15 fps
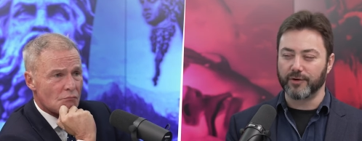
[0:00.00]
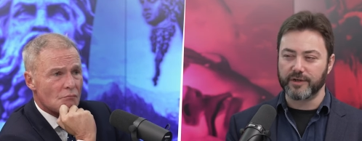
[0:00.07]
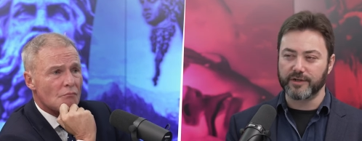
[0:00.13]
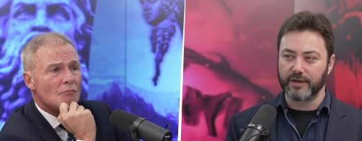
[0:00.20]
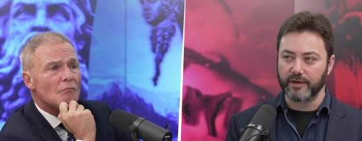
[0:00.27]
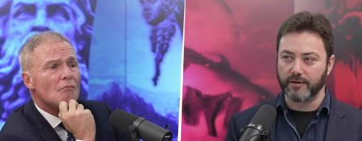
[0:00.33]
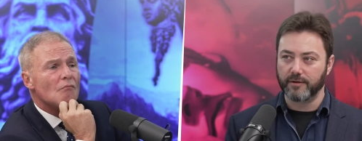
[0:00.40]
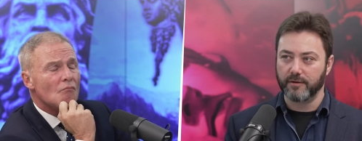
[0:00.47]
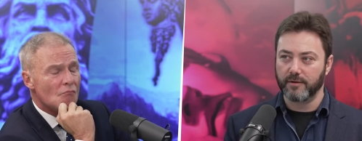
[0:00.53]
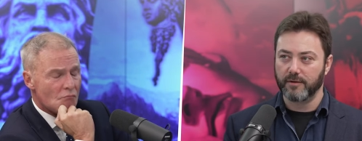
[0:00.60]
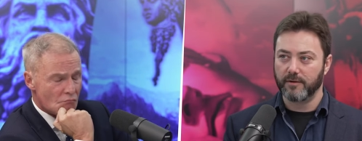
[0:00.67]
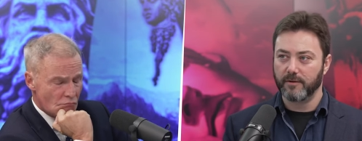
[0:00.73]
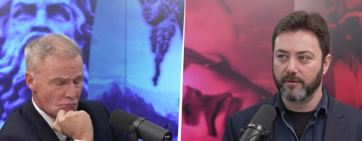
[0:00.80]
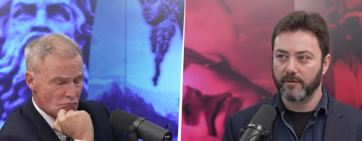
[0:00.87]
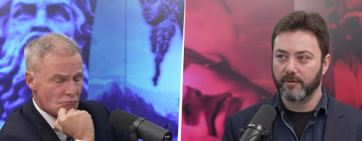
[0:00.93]
Speaker 1: Christian.
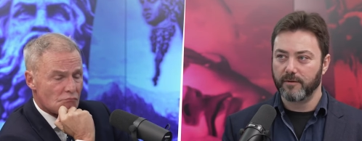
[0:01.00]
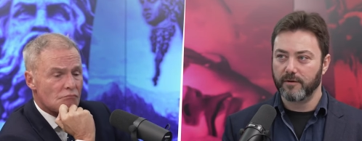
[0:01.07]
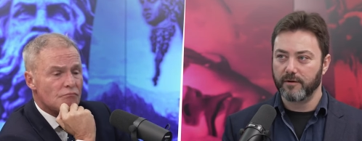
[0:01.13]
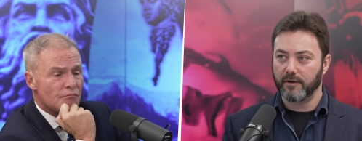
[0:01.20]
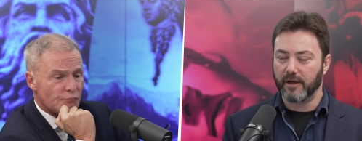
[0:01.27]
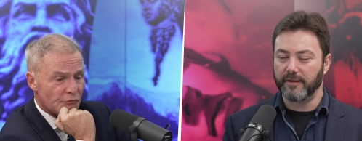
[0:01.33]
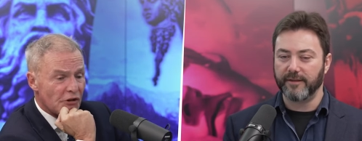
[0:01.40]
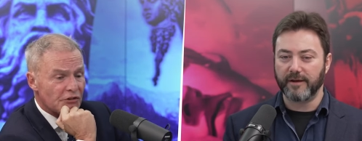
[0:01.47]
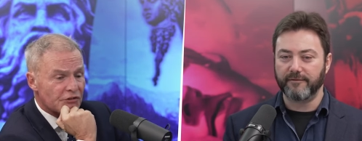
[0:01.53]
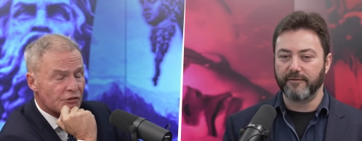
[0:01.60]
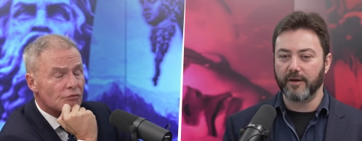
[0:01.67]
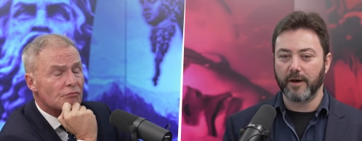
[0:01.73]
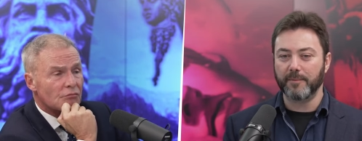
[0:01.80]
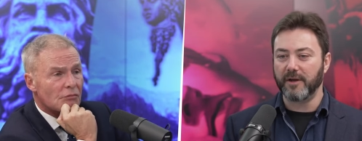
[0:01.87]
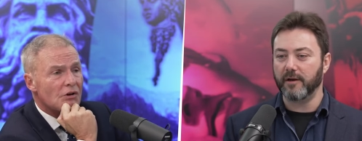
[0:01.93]
Mm. And yes.
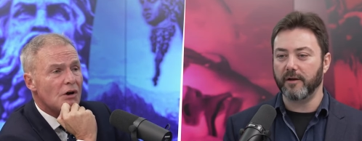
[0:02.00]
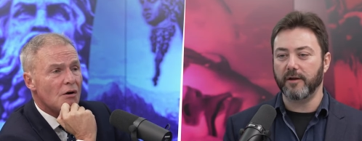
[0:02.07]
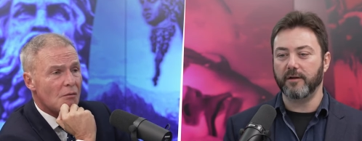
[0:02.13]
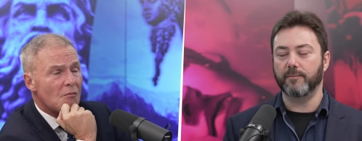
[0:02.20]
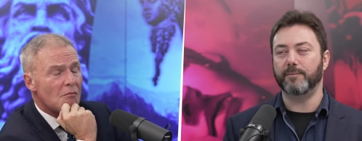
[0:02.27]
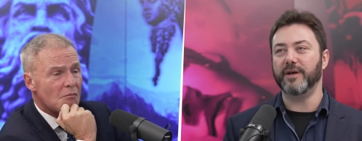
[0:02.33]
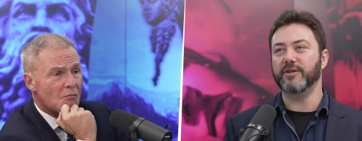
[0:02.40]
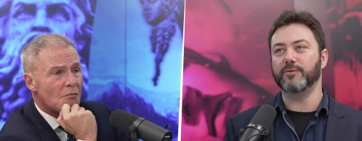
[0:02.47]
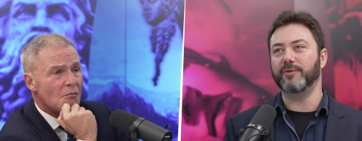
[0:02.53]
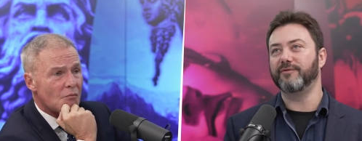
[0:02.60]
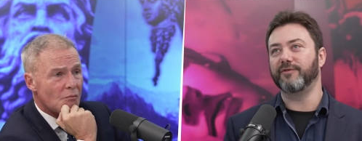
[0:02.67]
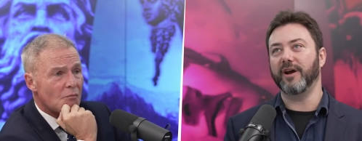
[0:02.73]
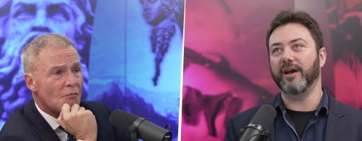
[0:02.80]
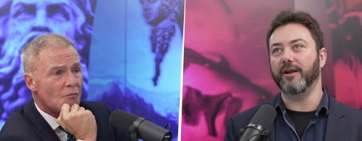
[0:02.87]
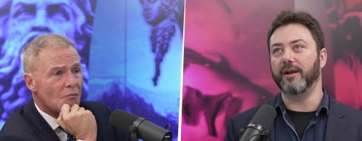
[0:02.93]
they, I mean, uh,
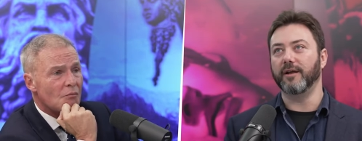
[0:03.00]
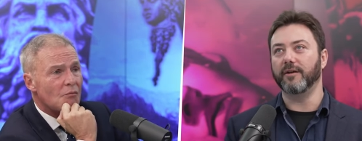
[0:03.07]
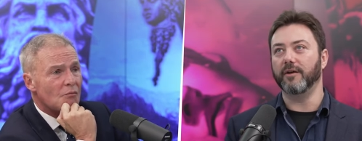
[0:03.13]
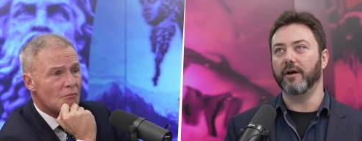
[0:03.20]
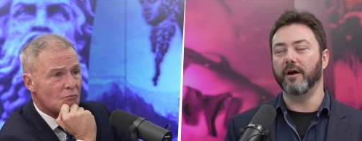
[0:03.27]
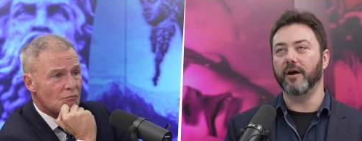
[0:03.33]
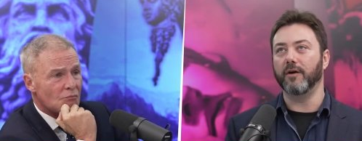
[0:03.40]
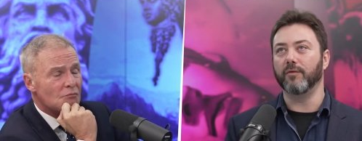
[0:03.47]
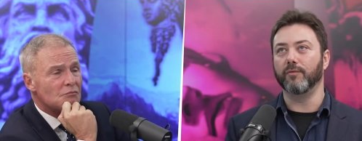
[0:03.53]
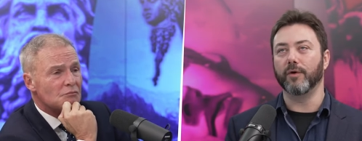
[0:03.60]
Benjamin Franklin uh,